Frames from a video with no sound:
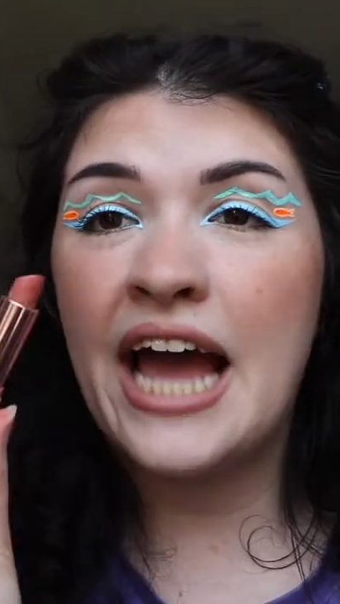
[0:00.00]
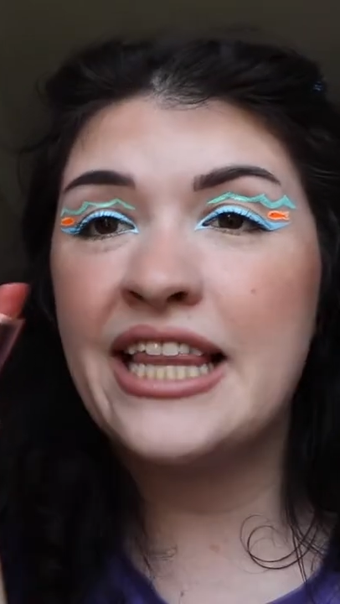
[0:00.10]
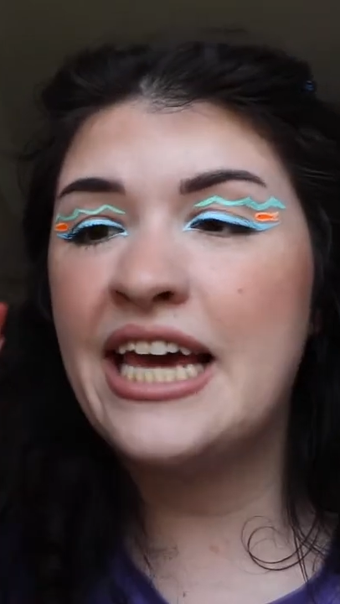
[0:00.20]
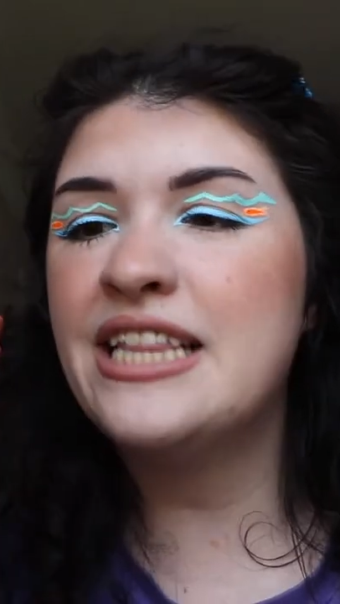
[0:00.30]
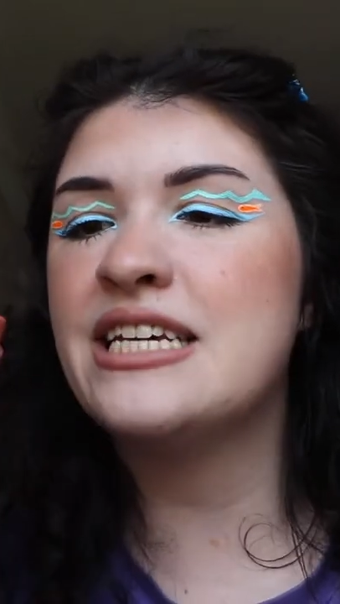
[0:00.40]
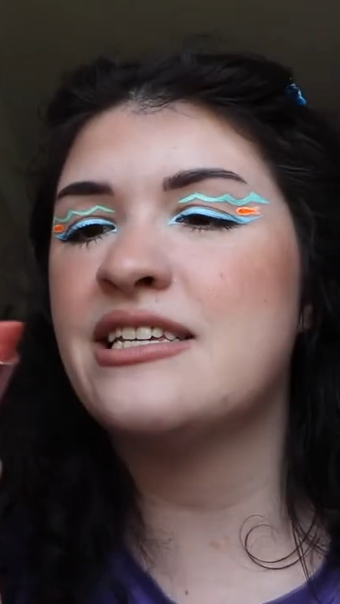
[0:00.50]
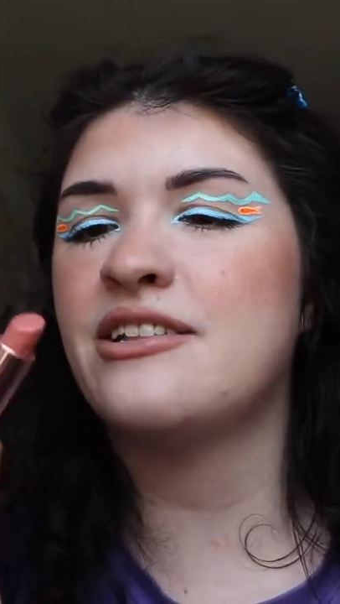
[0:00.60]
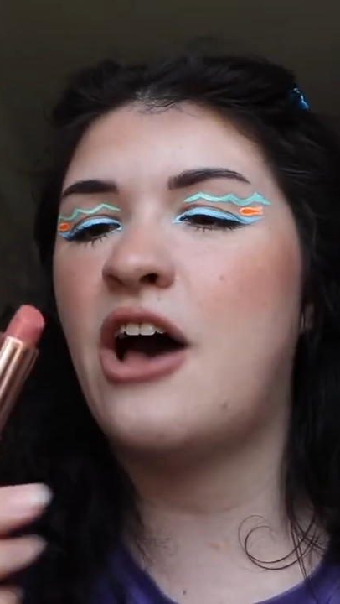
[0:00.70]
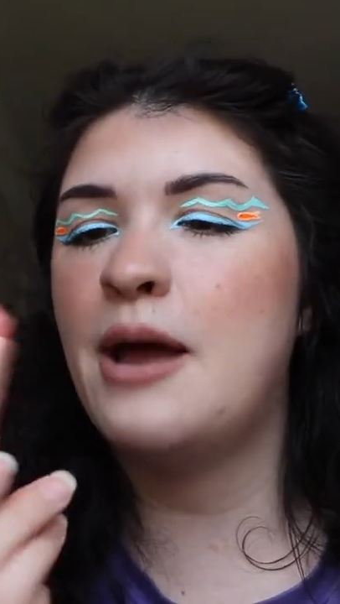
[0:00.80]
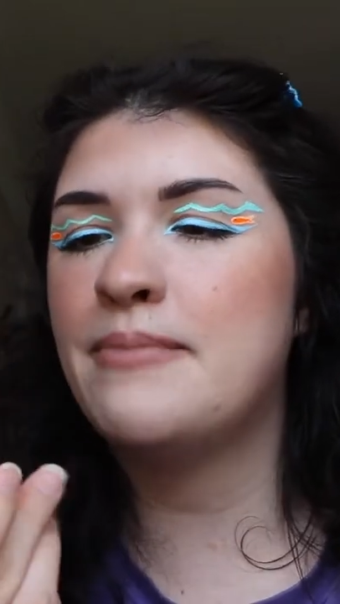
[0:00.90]
I like this a
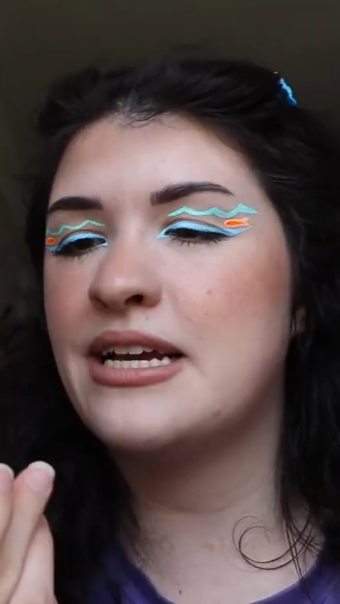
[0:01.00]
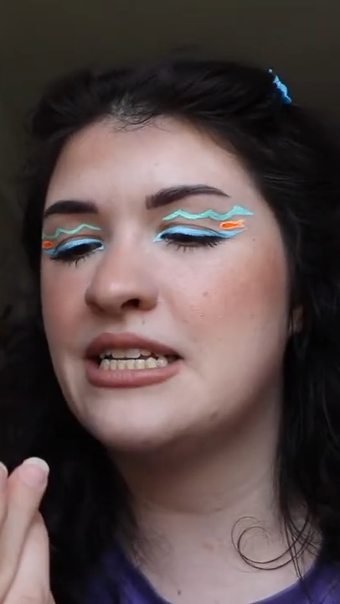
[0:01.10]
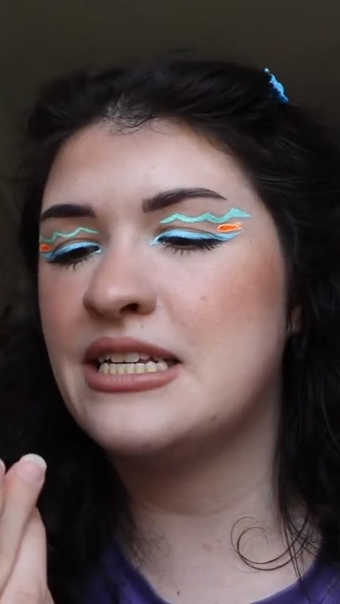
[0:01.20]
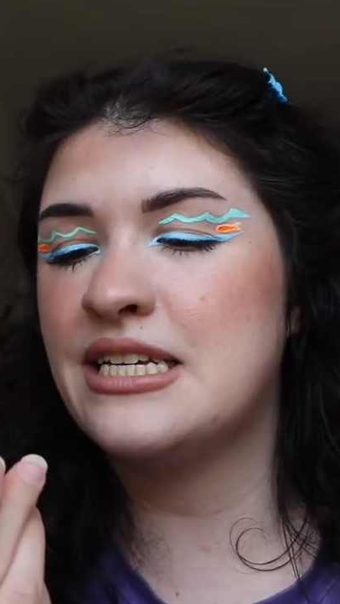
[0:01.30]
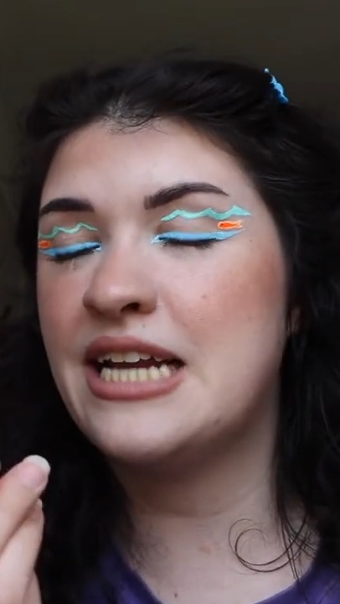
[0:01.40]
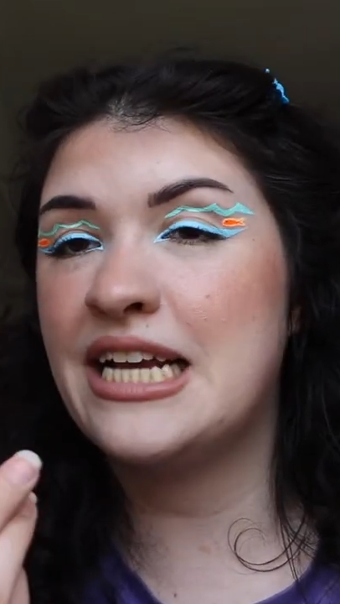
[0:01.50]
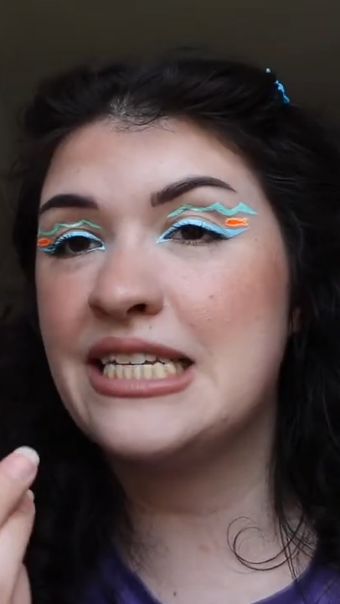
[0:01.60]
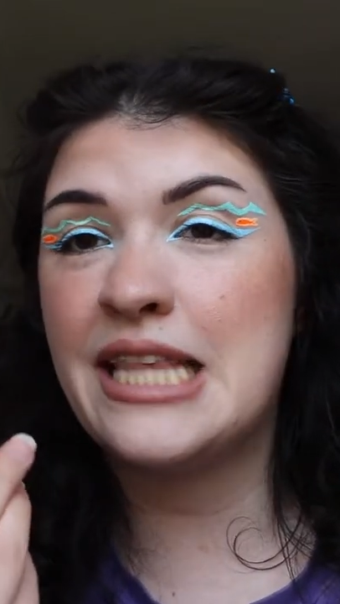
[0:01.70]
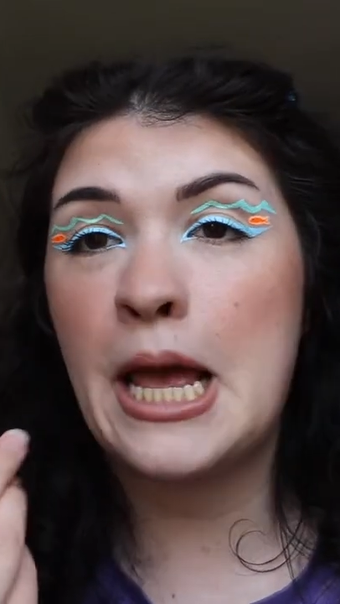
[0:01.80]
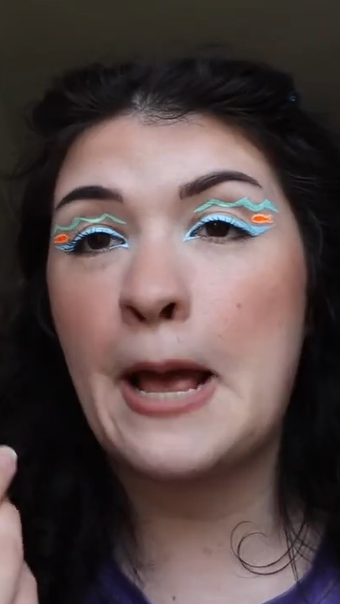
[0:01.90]
lot because it's a
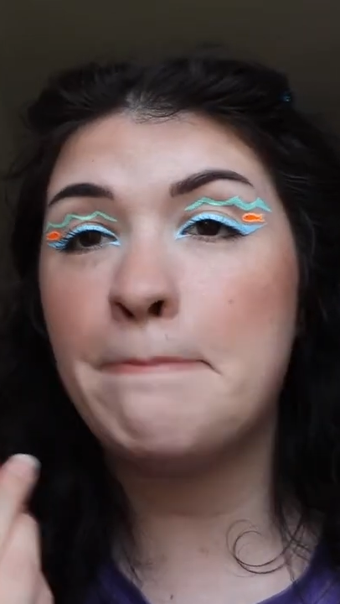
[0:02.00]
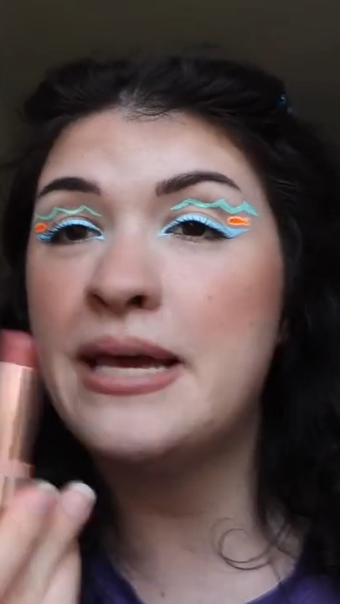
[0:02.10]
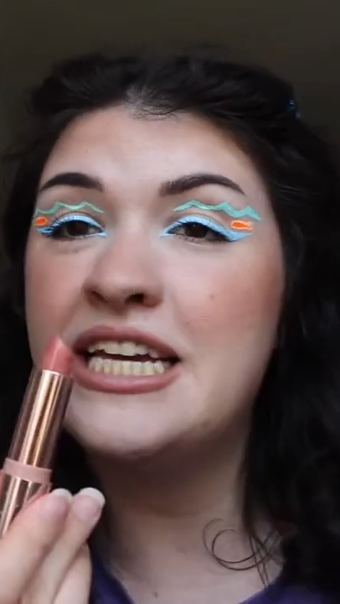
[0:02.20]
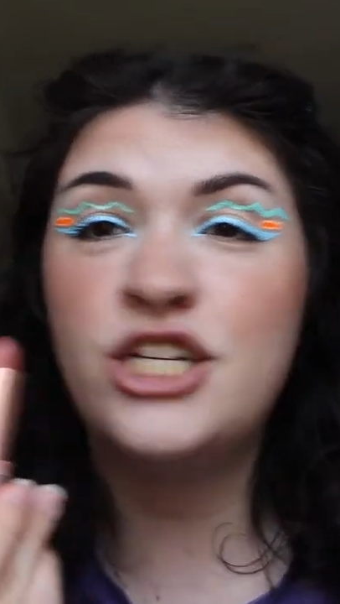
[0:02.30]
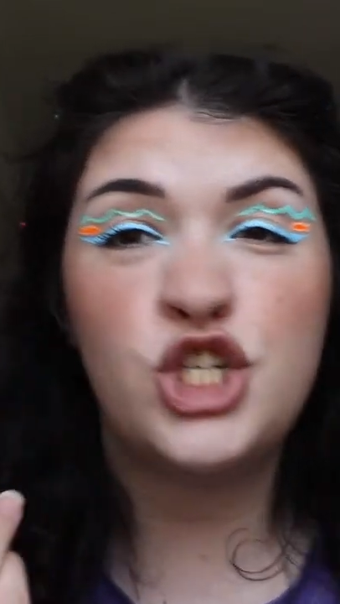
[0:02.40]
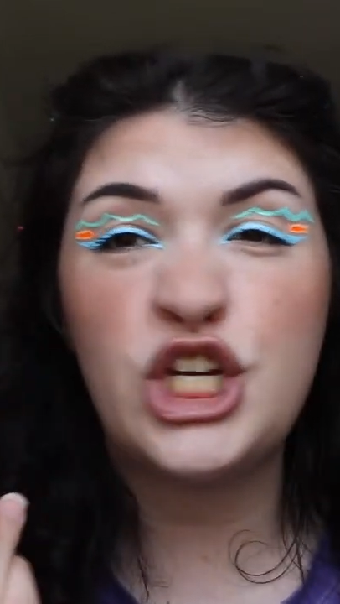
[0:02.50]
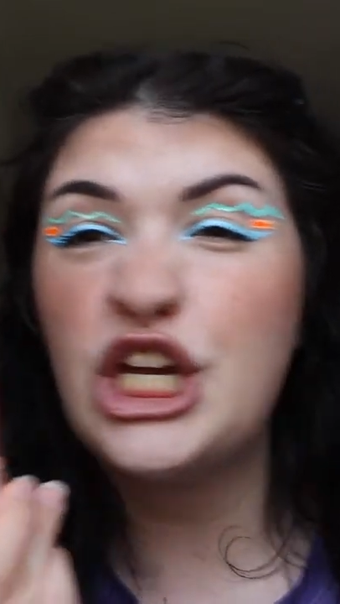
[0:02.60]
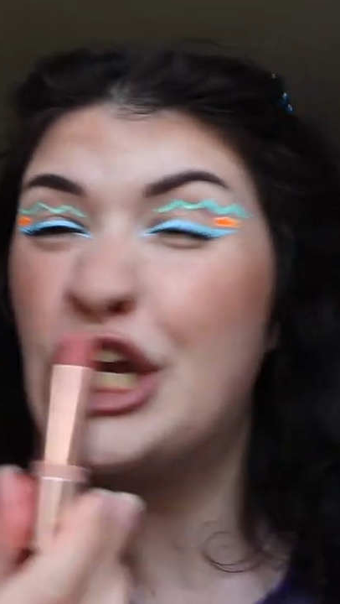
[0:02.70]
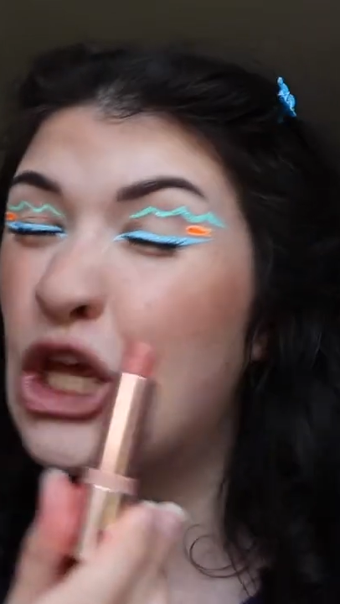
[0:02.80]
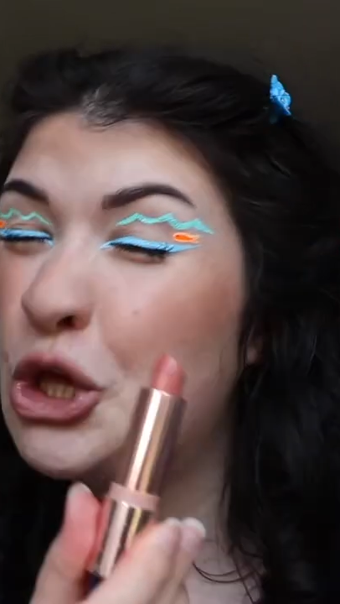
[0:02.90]
nice like
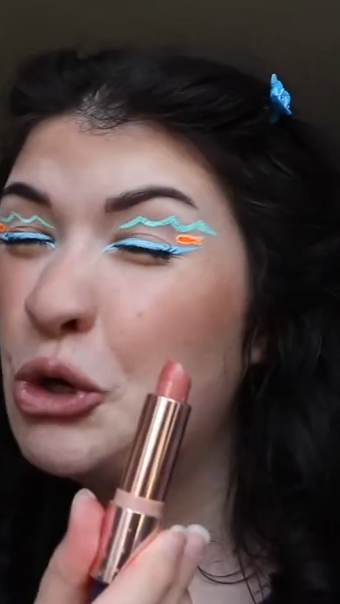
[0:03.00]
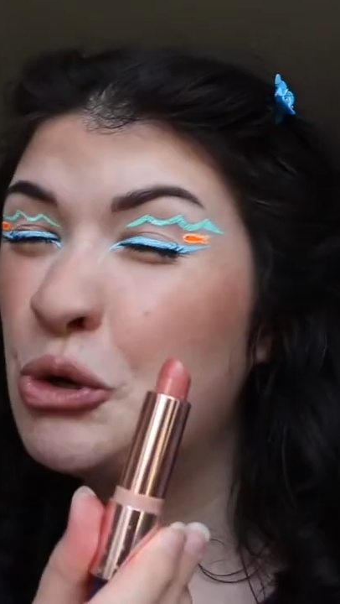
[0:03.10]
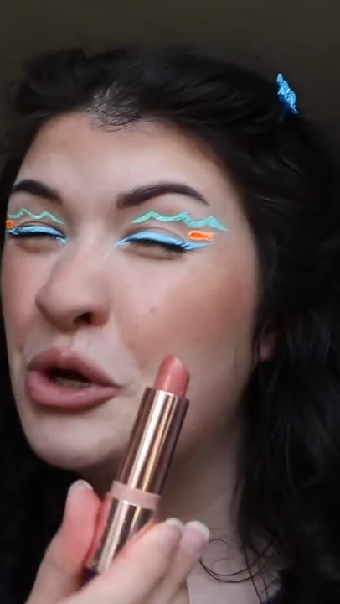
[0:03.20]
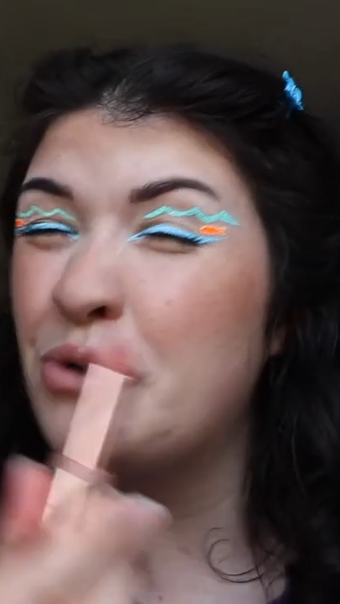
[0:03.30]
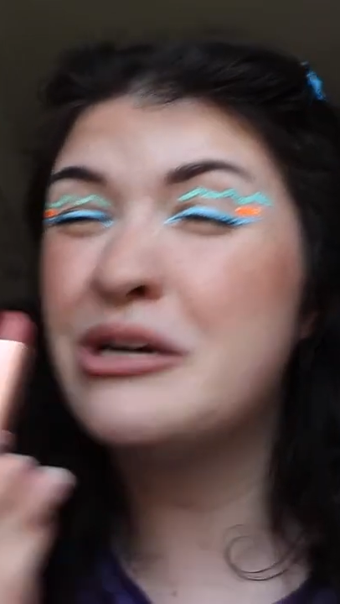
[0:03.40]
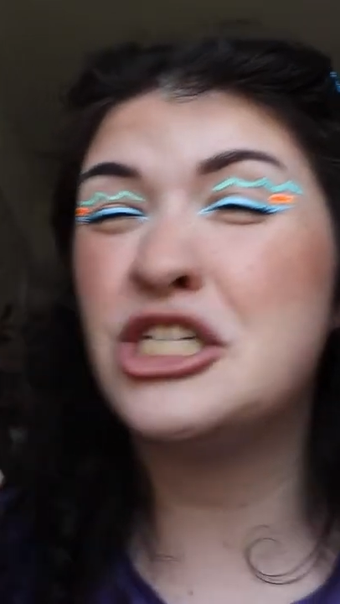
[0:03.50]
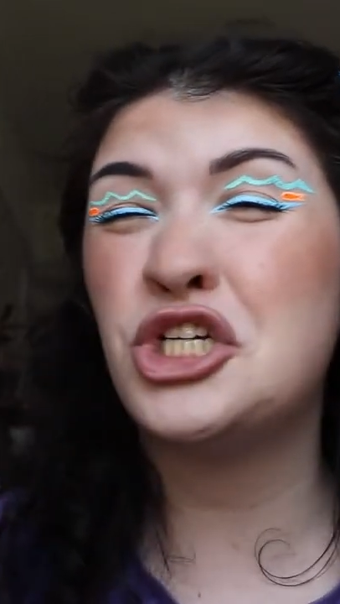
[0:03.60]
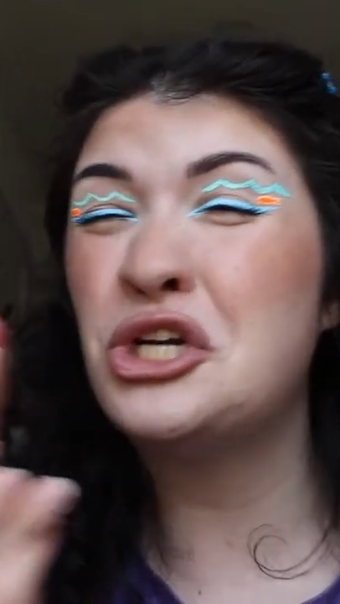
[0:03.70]
peachy nude, which you